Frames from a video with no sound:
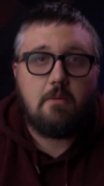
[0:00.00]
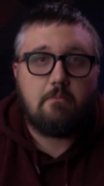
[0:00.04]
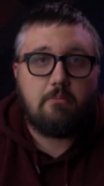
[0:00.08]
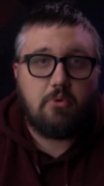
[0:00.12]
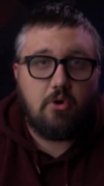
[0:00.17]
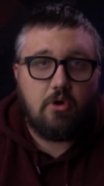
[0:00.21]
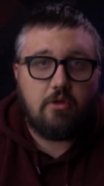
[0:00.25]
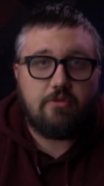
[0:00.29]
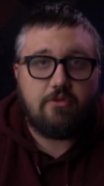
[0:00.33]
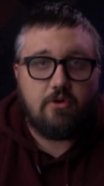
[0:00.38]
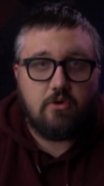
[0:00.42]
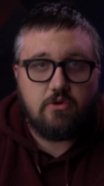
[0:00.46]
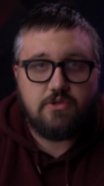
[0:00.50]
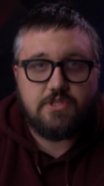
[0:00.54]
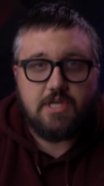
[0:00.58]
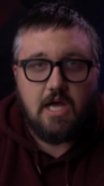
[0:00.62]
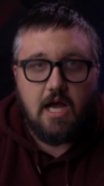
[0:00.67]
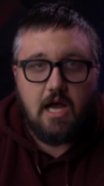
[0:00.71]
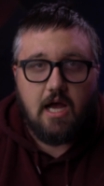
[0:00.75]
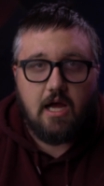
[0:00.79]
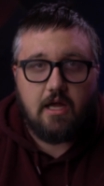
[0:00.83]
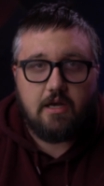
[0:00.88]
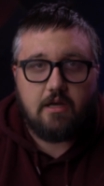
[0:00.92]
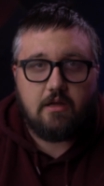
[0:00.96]
put those
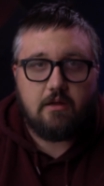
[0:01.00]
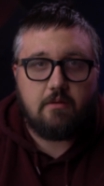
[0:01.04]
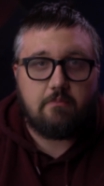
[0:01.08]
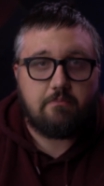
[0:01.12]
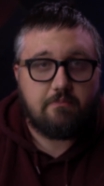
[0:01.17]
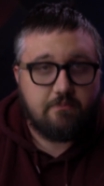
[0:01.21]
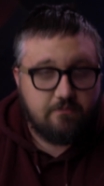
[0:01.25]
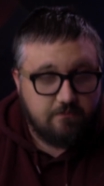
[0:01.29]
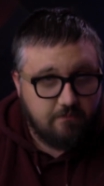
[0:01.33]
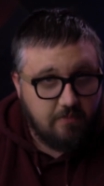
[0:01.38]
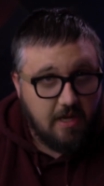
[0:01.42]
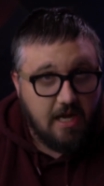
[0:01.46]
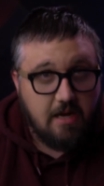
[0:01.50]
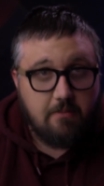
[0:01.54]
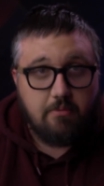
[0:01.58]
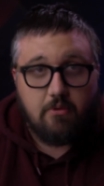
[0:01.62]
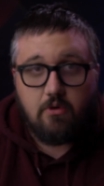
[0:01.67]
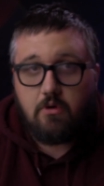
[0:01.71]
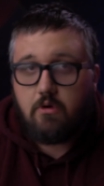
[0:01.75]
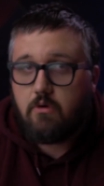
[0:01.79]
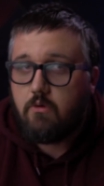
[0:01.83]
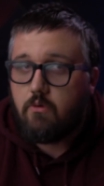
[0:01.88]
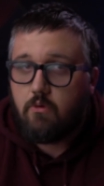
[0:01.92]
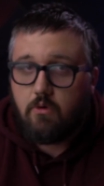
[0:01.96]
on
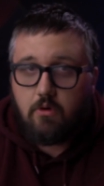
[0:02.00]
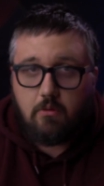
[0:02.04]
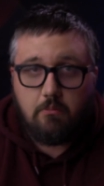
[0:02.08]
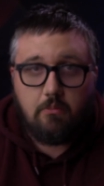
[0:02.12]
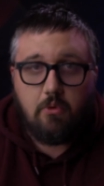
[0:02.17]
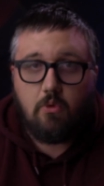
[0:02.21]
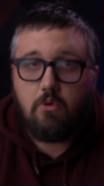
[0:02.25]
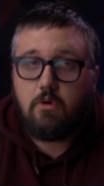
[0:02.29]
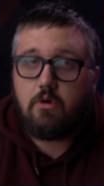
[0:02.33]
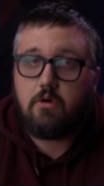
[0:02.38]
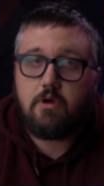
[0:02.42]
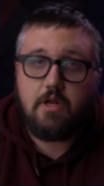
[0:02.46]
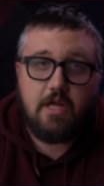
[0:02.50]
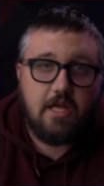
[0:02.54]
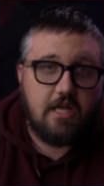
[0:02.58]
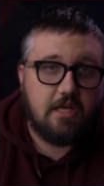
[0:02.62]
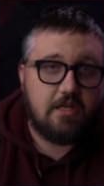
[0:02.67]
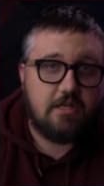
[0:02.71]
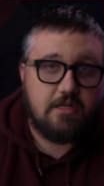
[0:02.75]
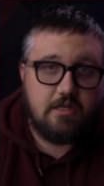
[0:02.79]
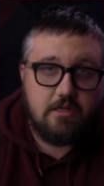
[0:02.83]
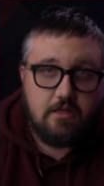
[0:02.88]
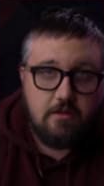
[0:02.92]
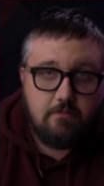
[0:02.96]
paper or a board
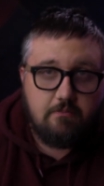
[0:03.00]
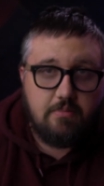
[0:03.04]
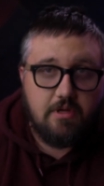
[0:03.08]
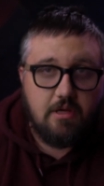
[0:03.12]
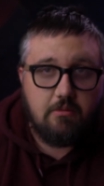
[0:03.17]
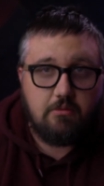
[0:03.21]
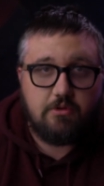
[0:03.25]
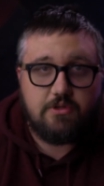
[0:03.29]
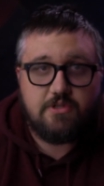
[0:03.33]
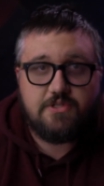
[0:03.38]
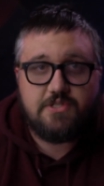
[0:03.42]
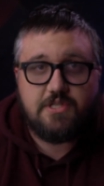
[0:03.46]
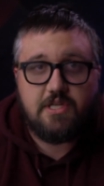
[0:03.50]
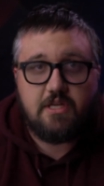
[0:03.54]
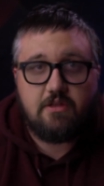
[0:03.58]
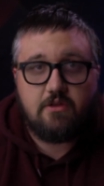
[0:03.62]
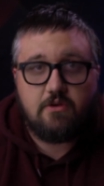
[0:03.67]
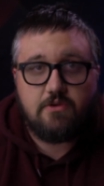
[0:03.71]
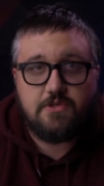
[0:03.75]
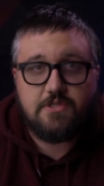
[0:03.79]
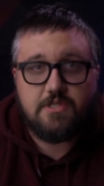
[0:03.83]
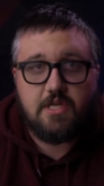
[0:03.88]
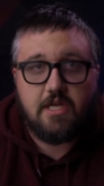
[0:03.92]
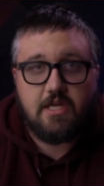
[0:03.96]
and be able to see
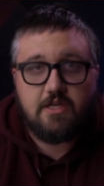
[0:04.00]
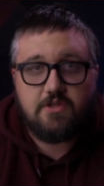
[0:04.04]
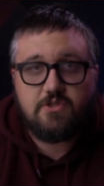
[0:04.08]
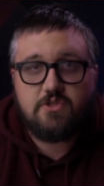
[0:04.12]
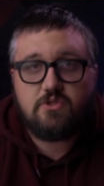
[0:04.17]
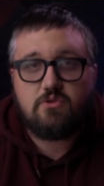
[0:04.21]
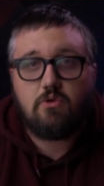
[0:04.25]
those things.